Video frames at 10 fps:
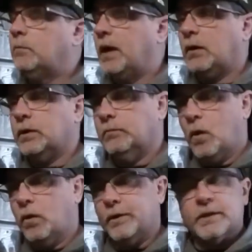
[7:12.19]
Marilyn
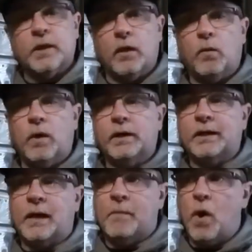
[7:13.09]
Moore is another
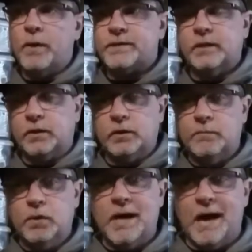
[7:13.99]
one. I'm always in a
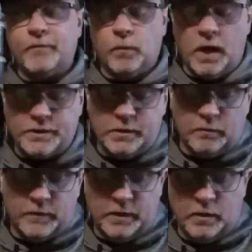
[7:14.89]
good mood after watching
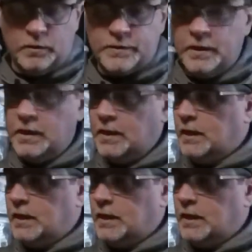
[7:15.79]
her videos.